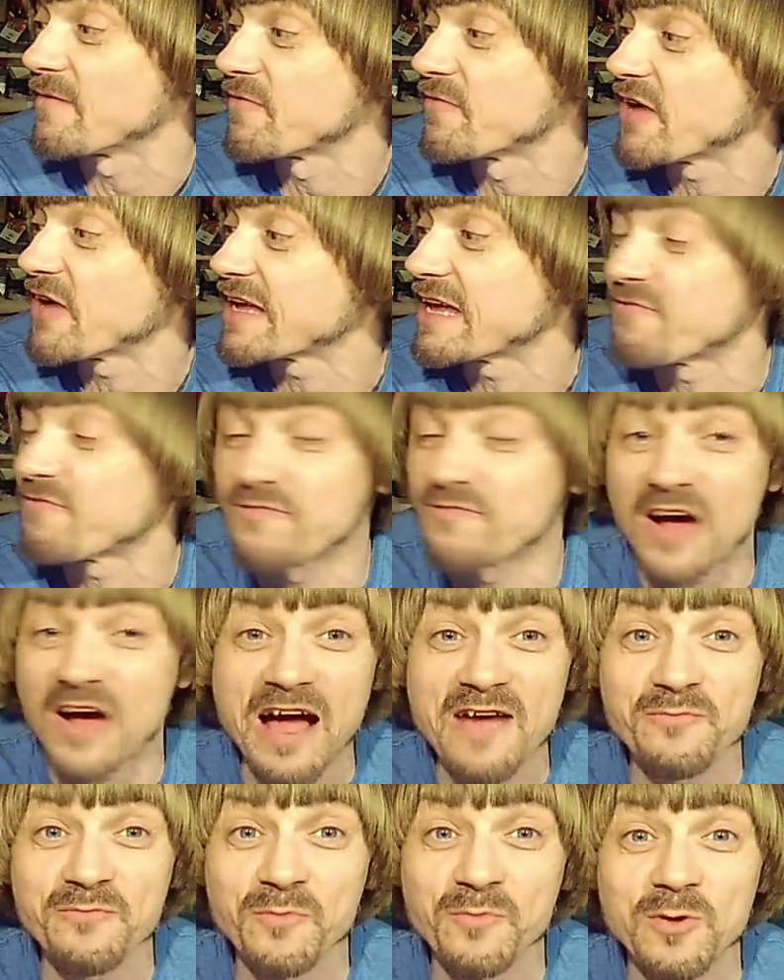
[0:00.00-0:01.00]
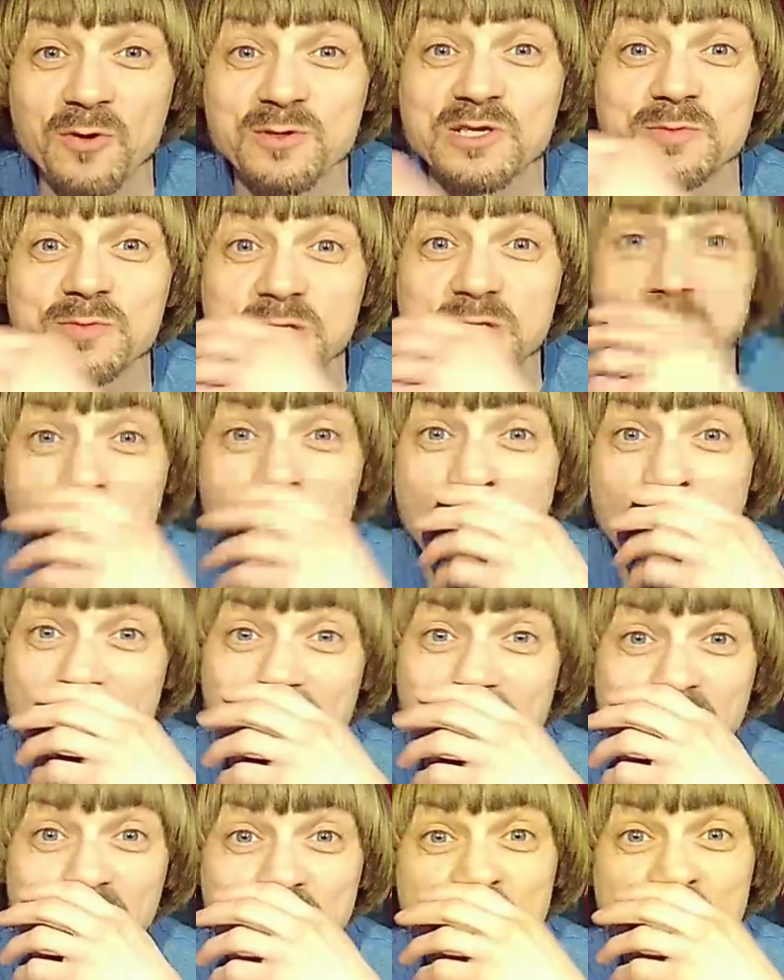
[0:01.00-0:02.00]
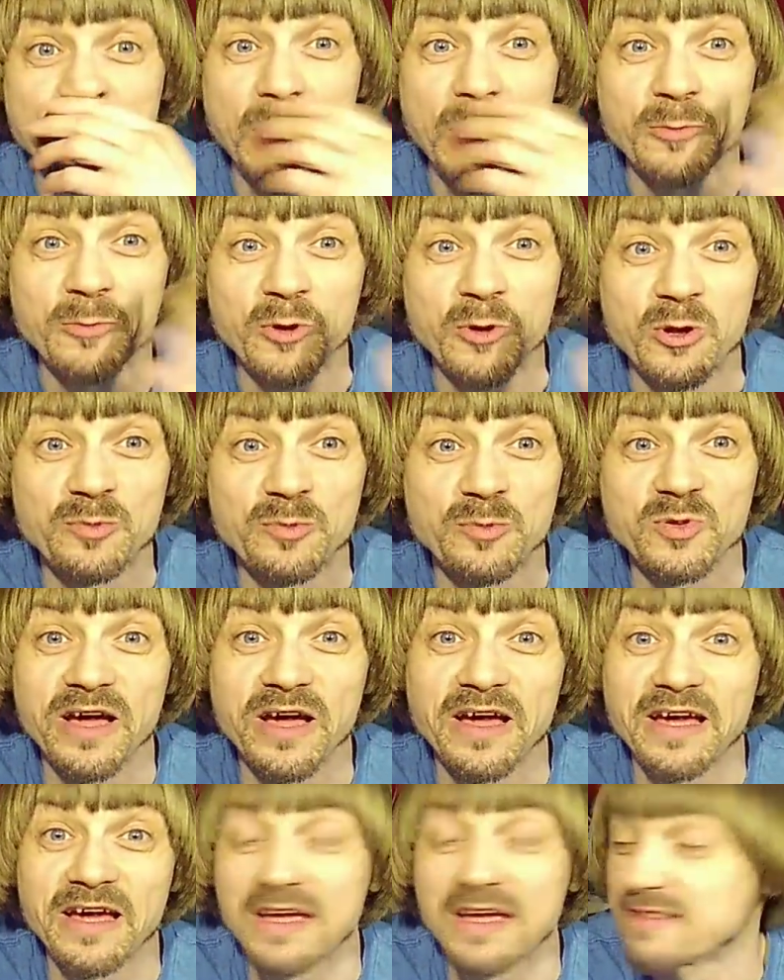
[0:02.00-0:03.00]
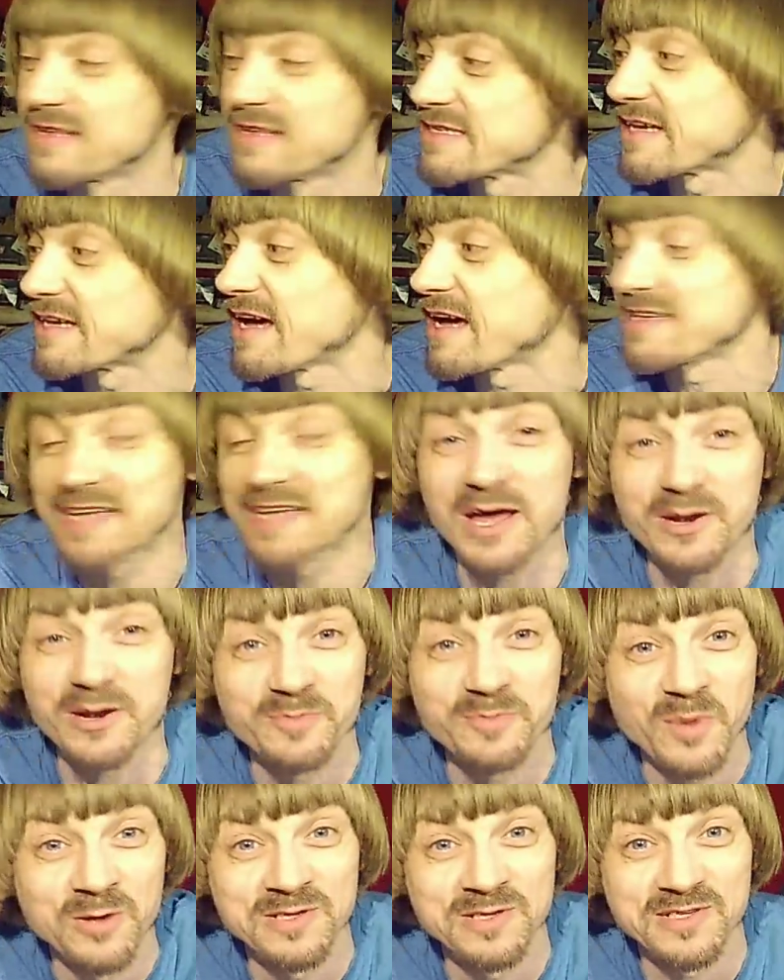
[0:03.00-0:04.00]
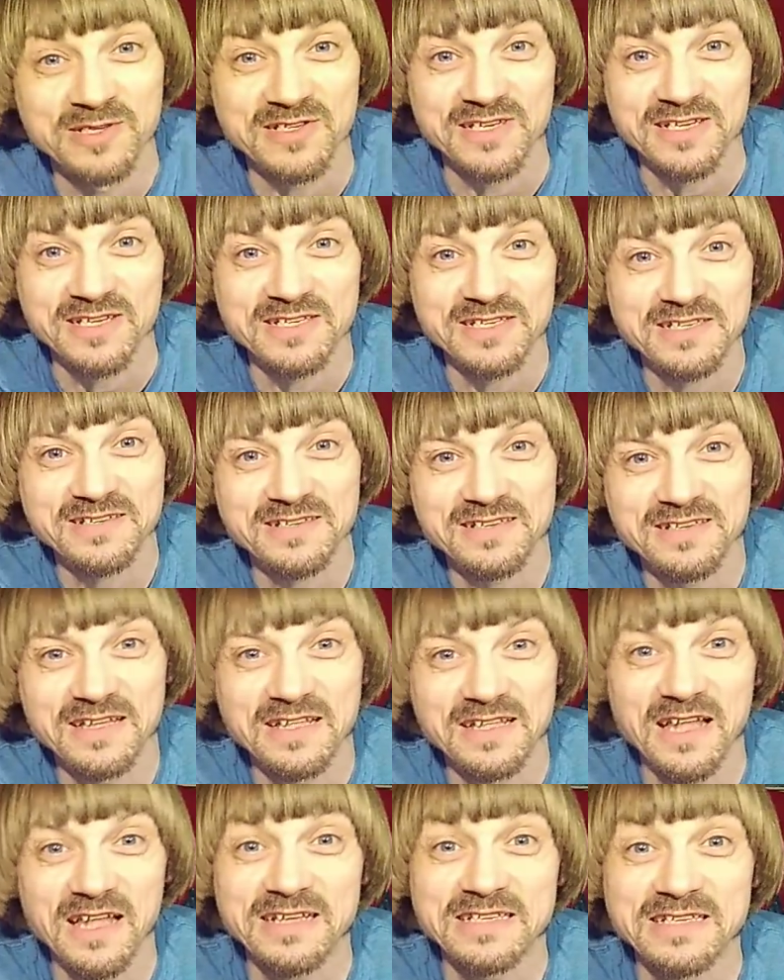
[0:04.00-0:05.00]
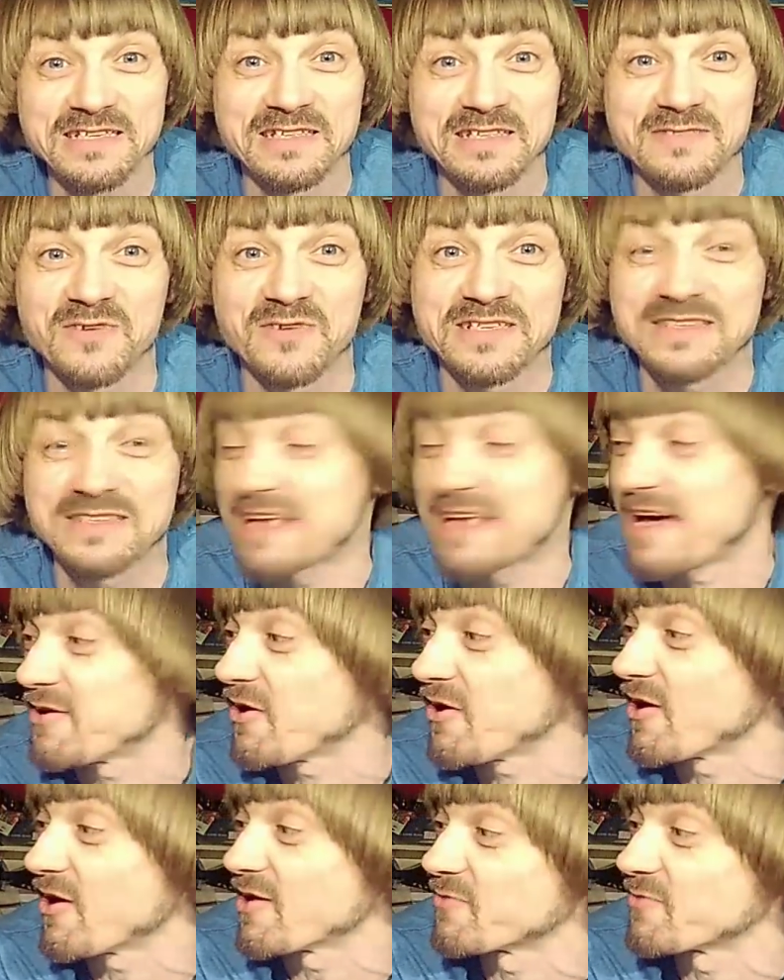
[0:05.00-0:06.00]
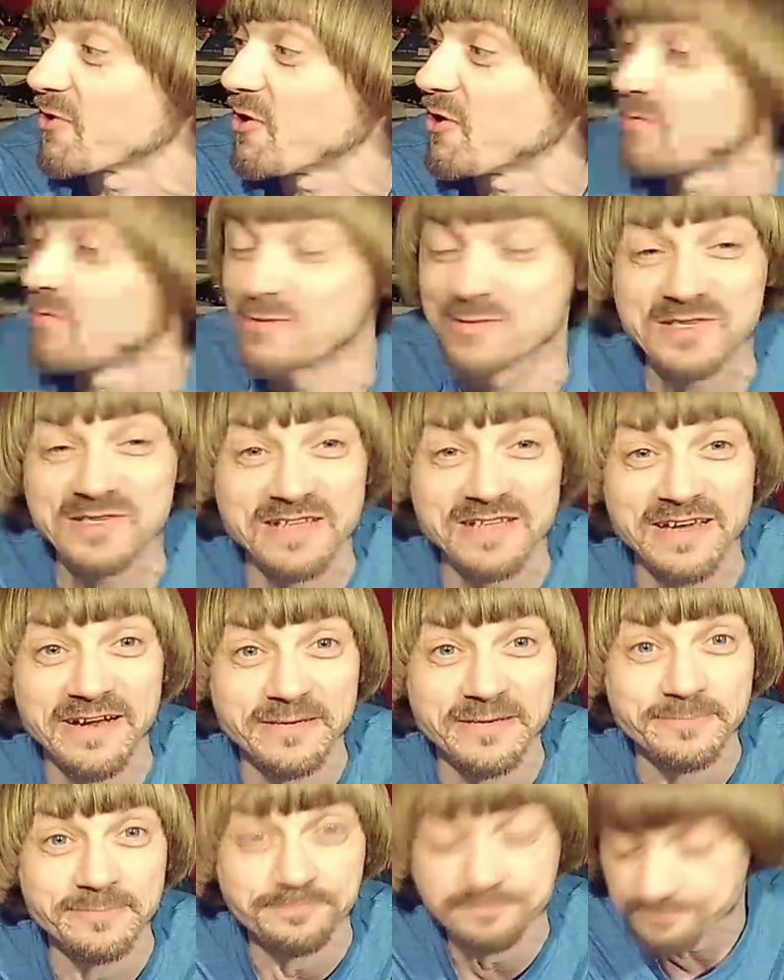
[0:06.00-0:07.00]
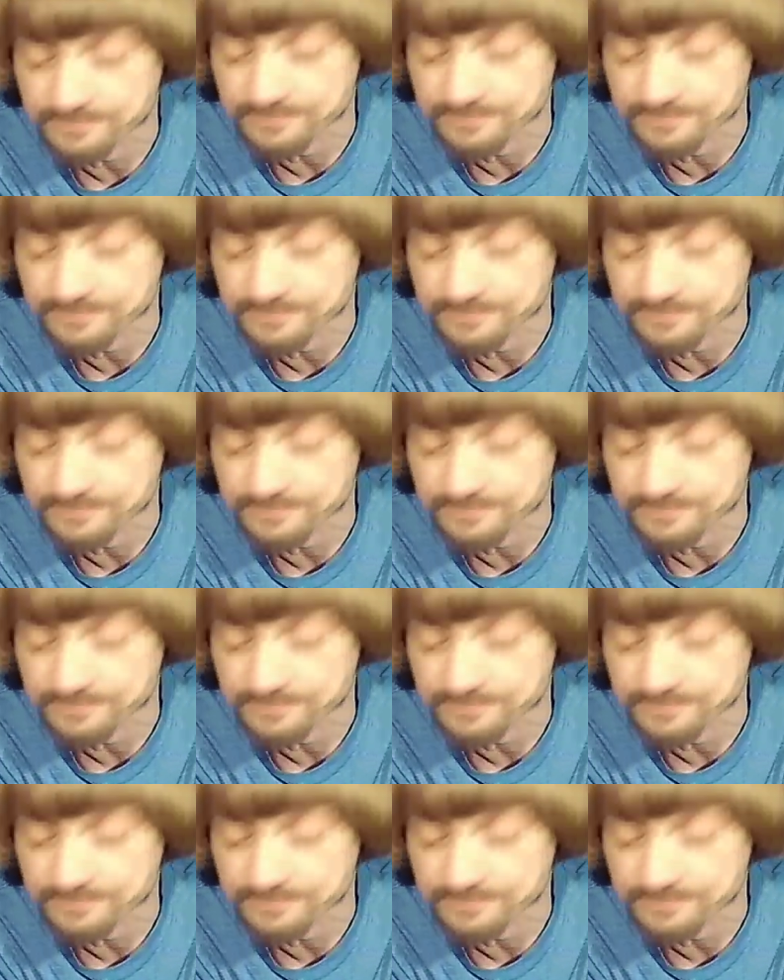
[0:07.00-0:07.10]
If I can get five more subscribers, I'm going to play This Guy's Got a Bone Disease. And that isn't, wasn't that hard. We're almost there.